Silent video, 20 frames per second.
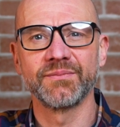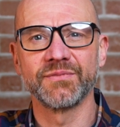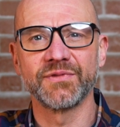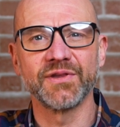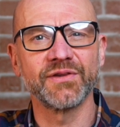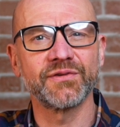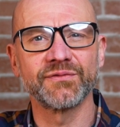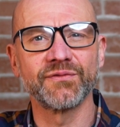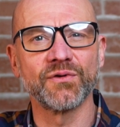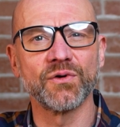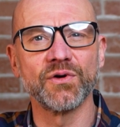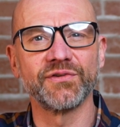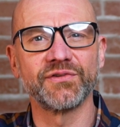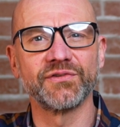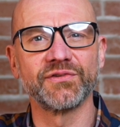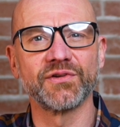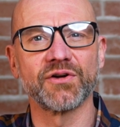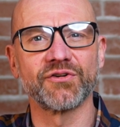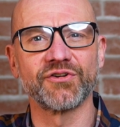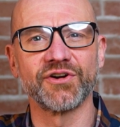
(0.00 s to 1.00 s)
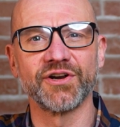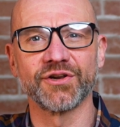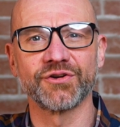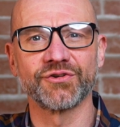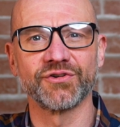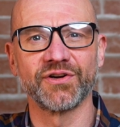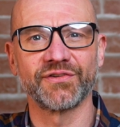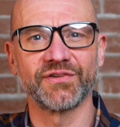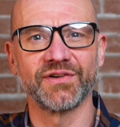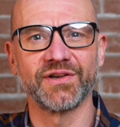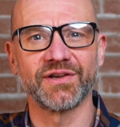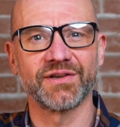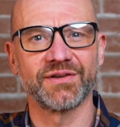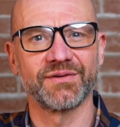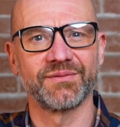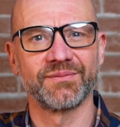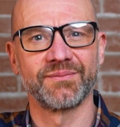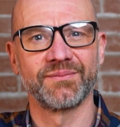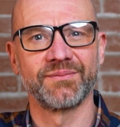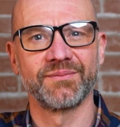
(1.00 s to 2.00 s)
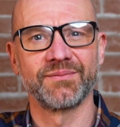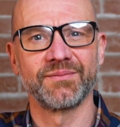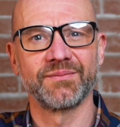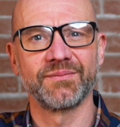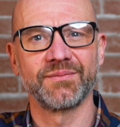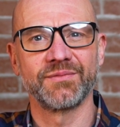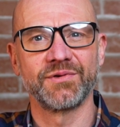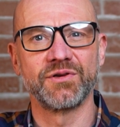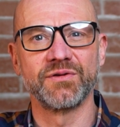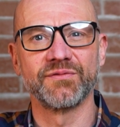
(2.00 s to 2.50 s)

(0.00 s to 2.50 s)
This voice is our inner critic. You